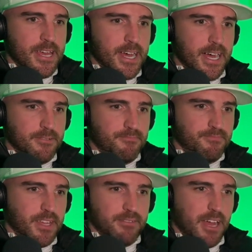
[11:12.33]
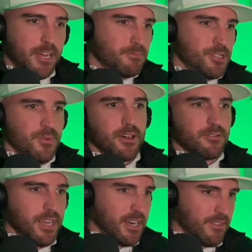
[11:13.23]
that helps you
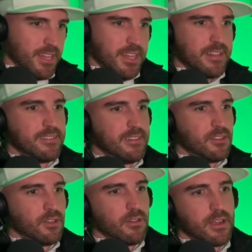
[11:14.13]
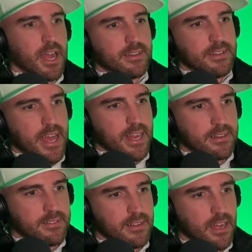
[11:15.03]
out, kind of get that seed to soil
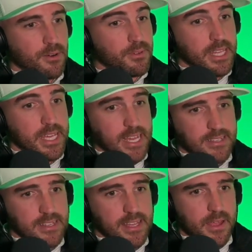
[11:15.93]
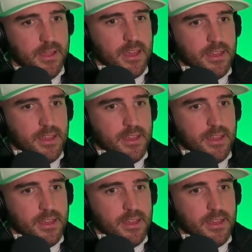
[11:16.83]
contact really easily.